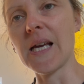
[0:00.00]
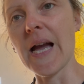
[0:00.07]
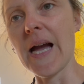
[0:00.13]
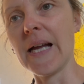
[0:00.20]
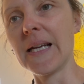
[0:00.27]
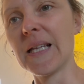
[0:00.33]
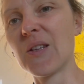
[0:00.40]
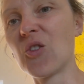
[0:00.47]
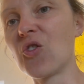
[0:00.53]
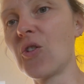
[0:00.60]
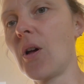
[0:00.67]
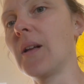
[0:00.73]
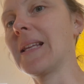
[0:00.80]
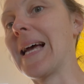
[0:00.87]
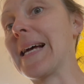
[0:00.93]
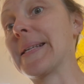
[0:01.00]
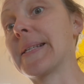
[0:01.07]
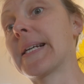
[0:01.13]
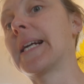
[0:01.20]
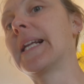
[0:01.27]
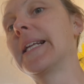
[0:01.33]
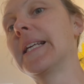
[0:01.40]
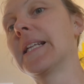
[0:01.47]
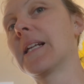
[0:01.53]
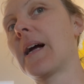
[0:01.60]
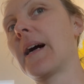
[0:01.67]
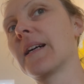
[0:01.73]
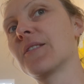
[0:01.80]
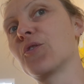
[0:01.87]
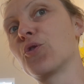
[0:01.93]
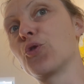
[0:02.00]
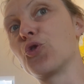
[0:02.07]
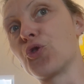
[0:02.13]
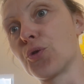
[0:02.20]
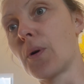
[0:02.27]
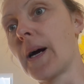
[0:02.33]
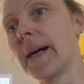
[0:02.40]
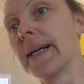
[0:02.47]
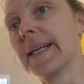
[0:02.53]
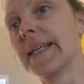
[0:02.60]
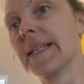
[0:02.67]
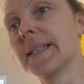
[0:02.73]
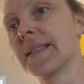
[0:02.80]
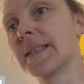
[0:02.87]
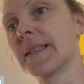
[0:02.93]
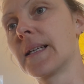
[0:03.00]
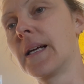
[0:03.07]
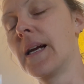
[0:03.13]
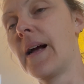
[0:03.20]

and it's not as clean as the tries